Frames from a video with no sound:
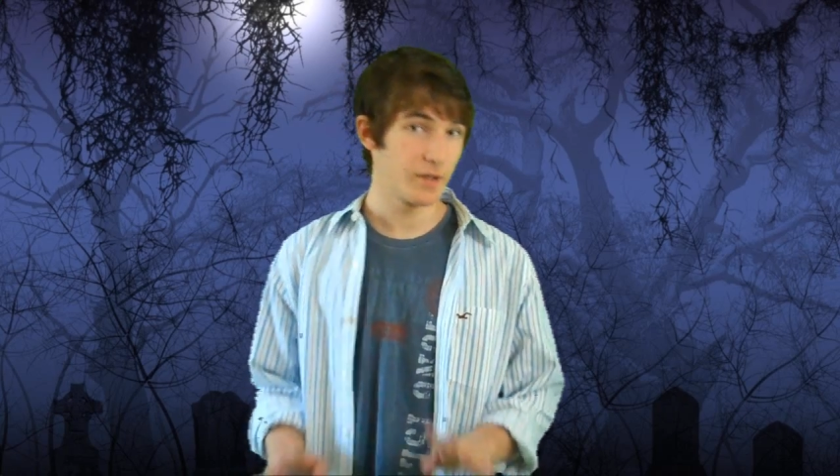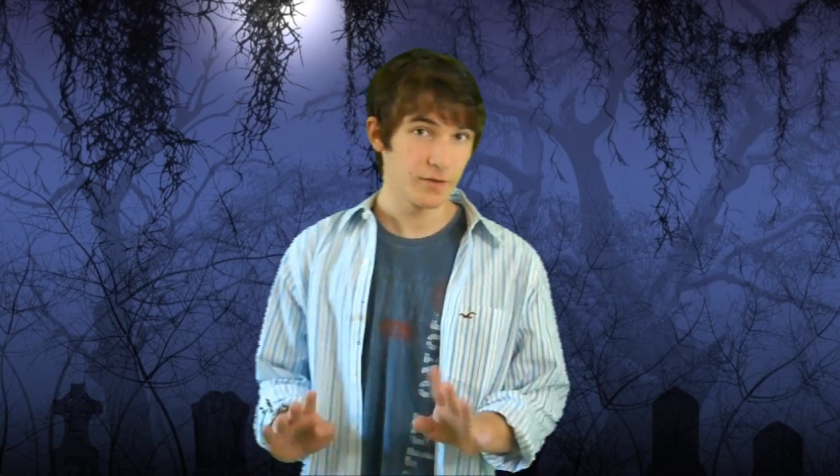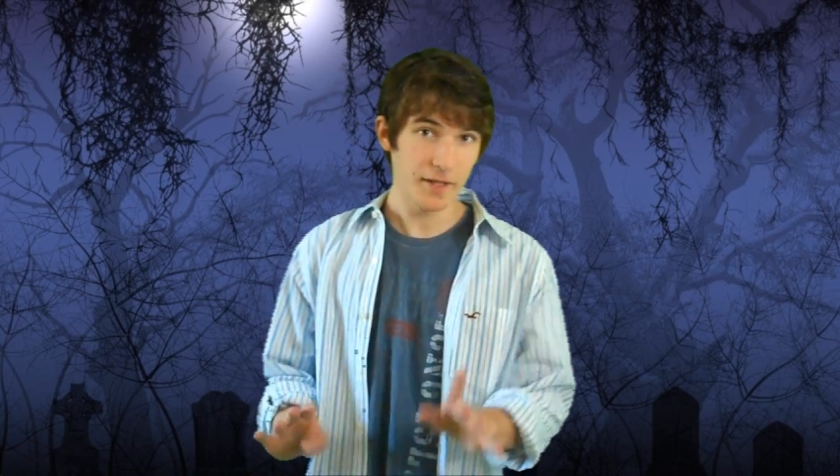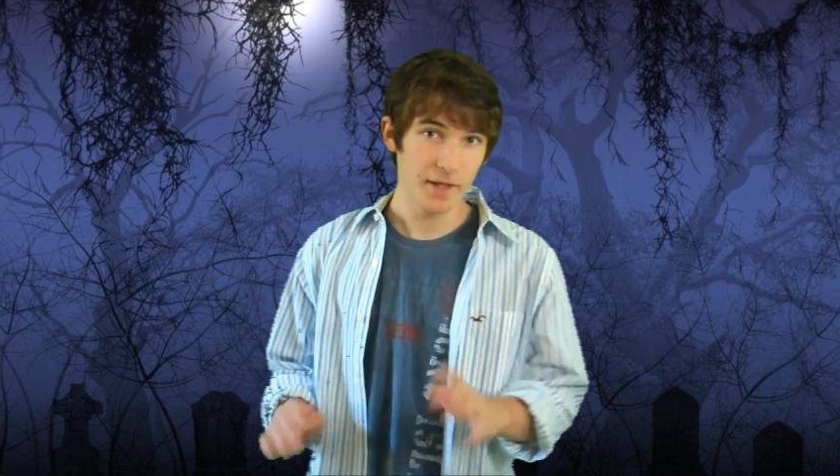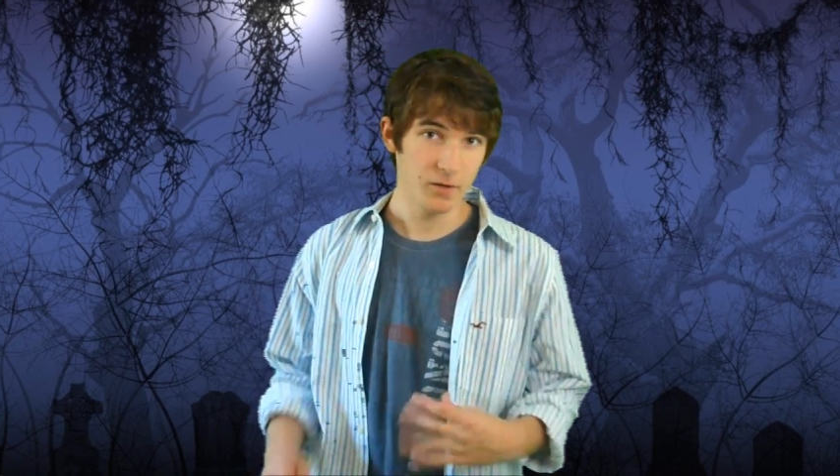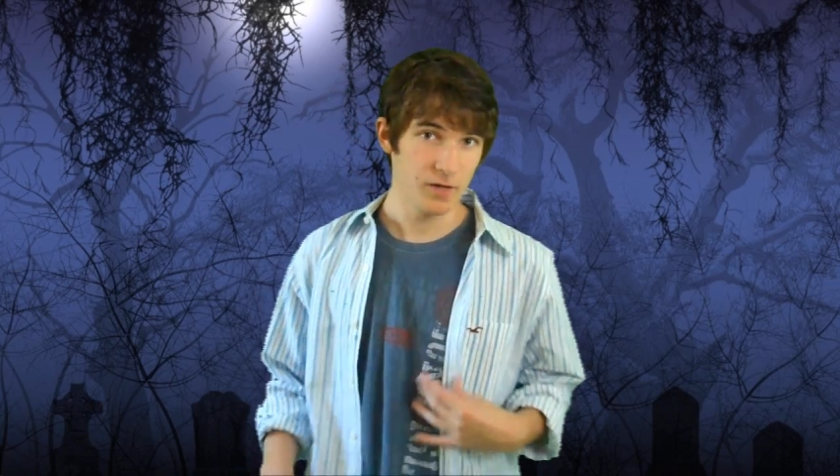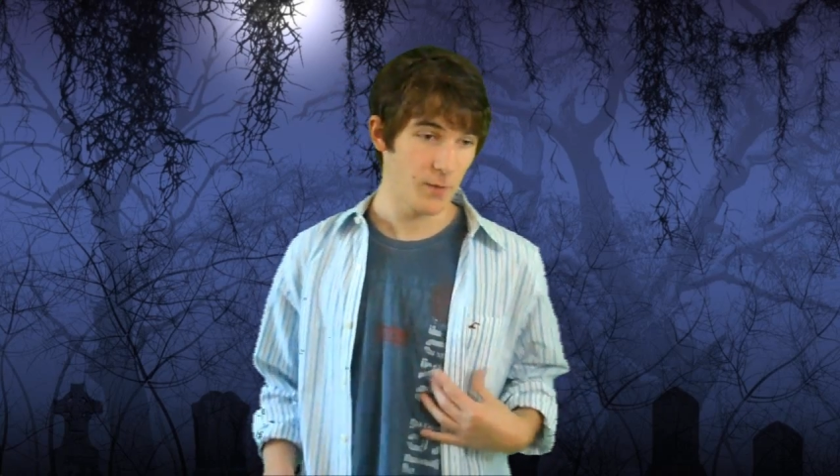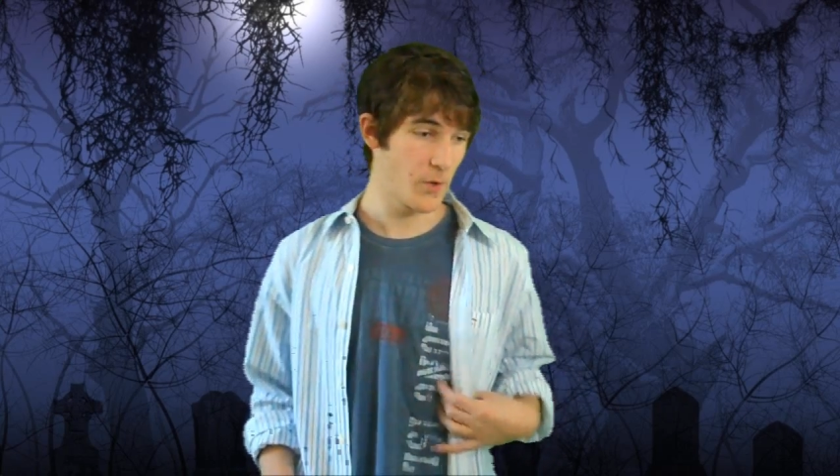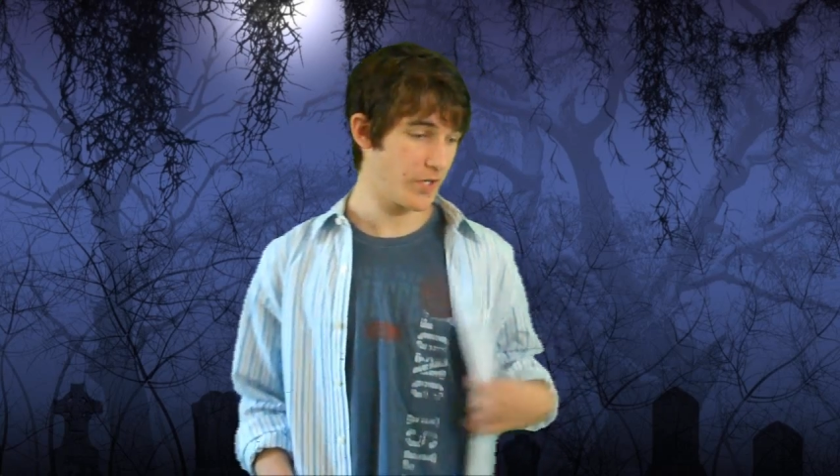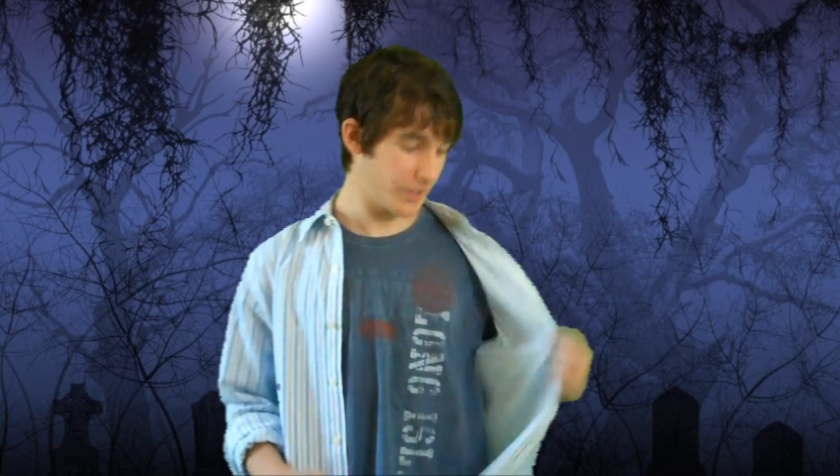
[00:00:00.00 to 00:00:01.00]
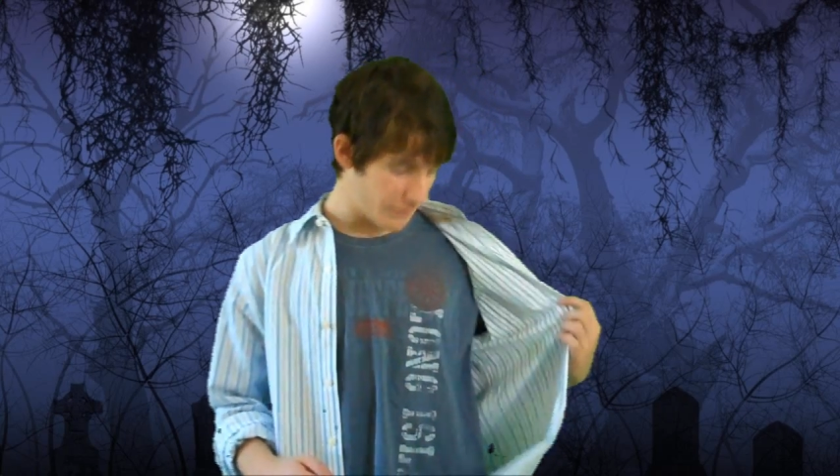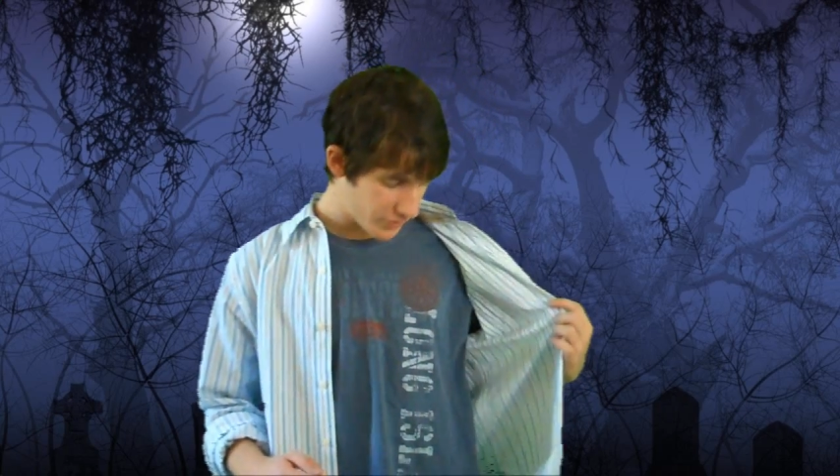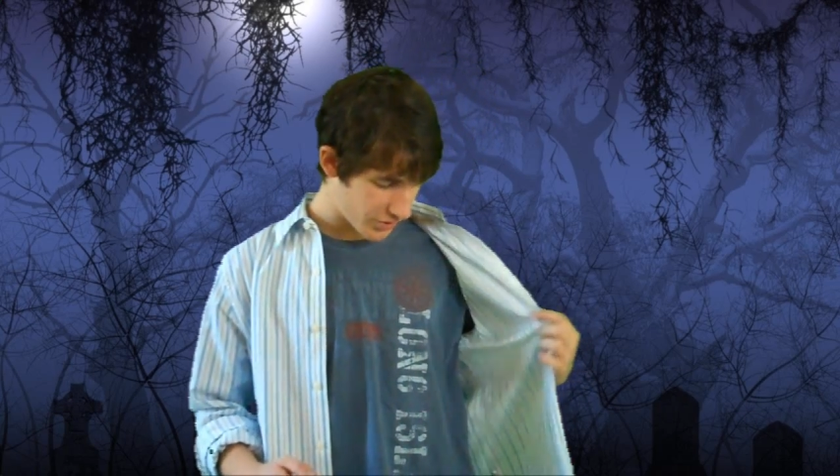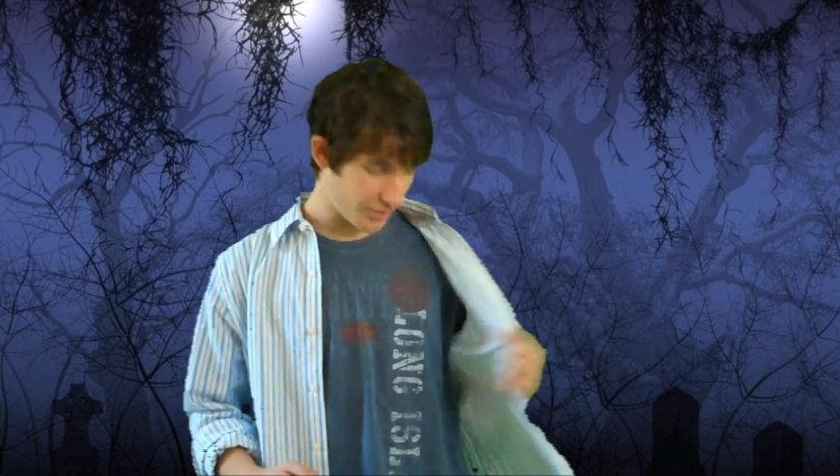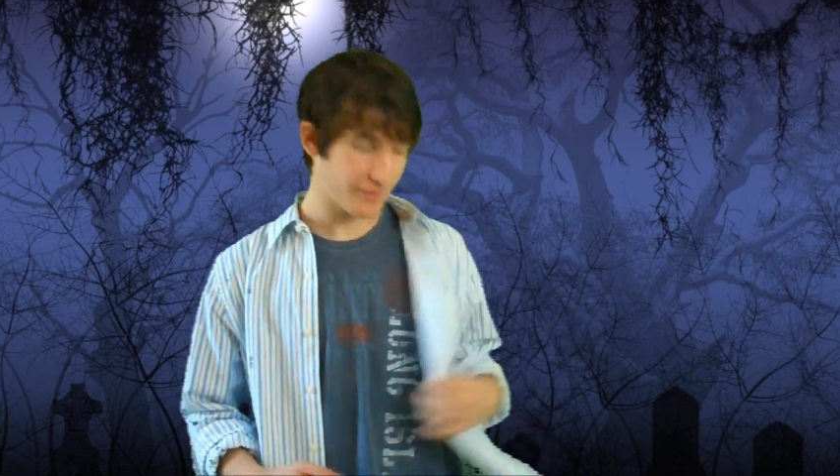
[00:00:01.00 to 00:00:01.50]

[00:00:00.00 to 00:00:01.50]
know, I'm wearing a different shirt.